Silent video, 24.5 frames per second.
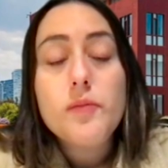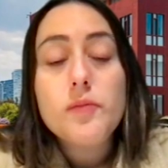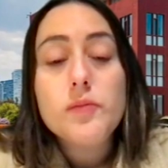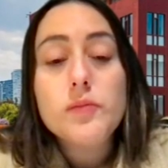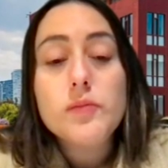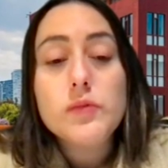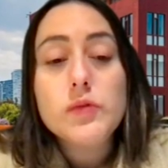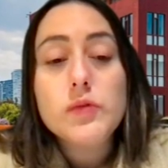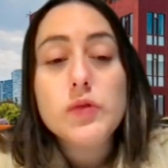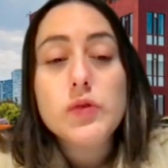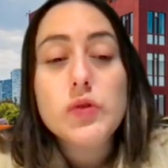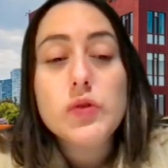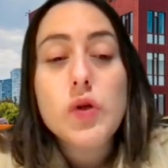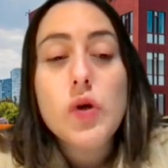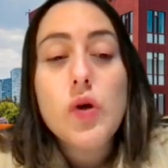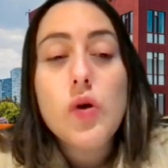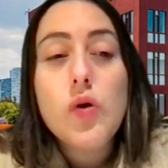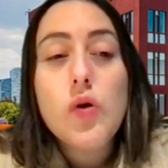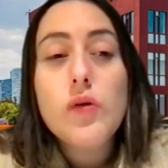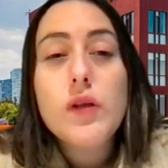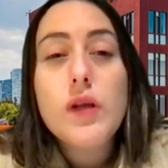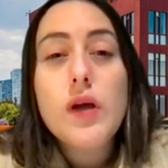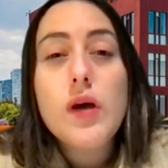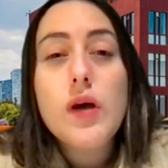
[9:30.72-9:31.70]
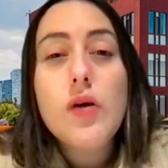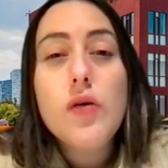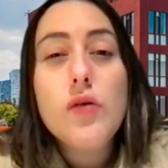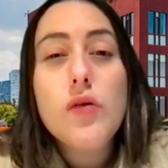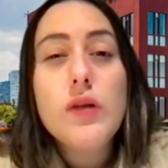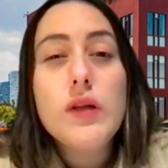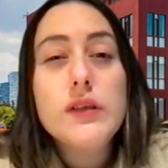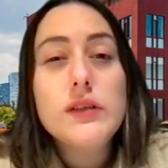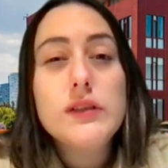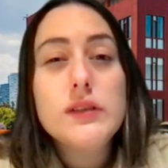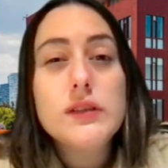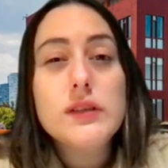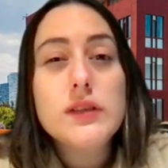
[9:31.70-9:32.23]
So now
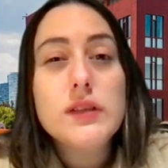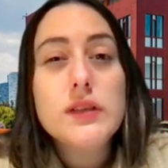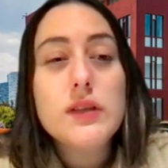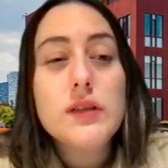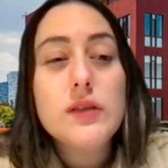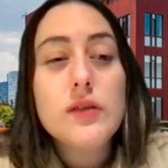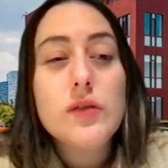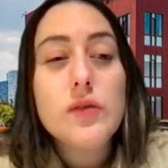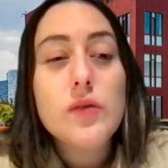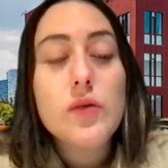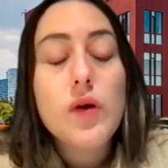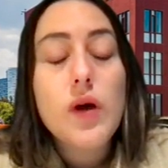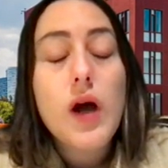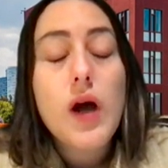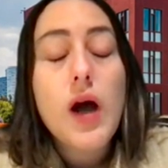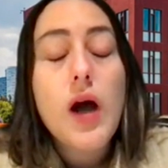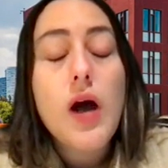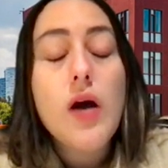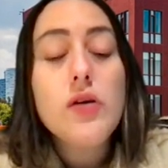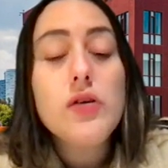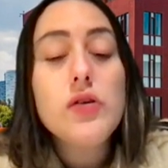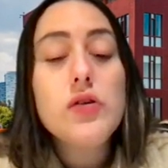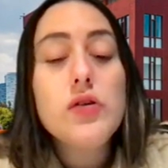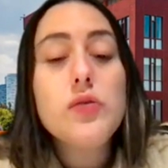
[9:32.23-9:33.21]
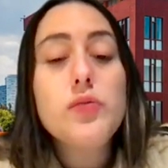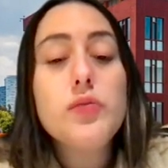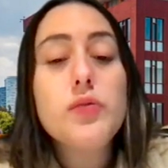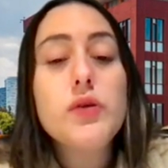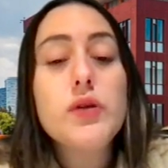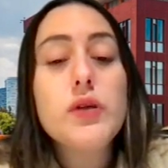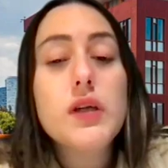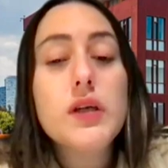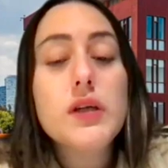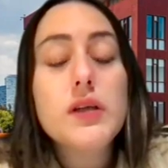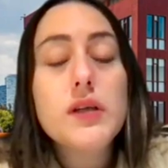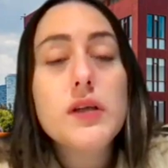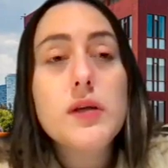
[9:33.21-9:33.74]
let's see how to
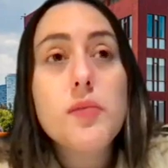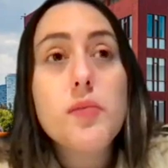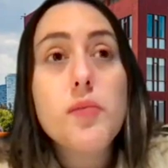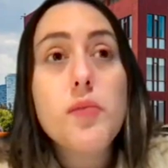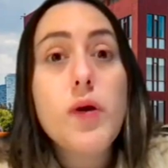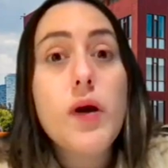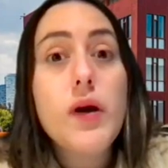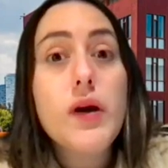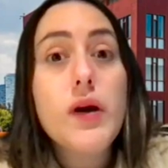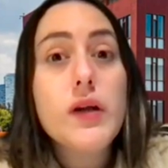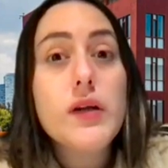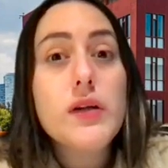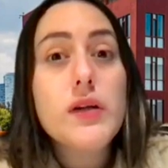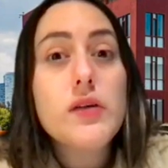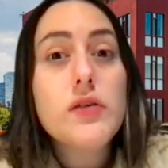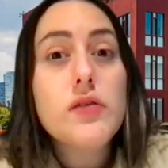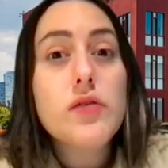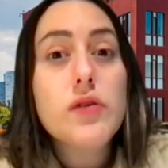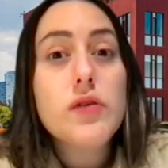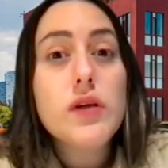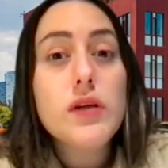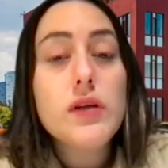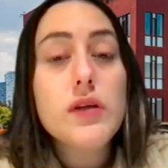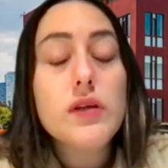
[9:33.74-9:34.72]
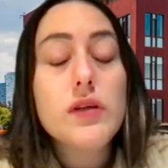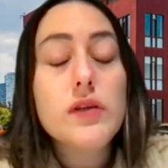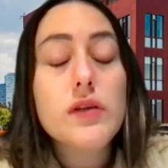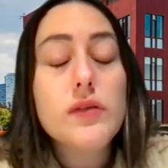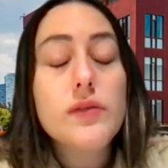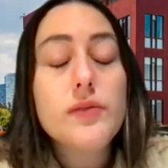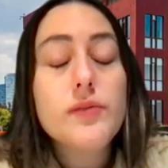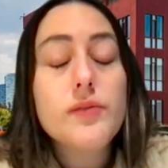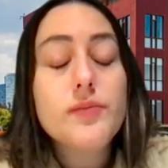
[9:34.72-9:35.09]
predict the market trend.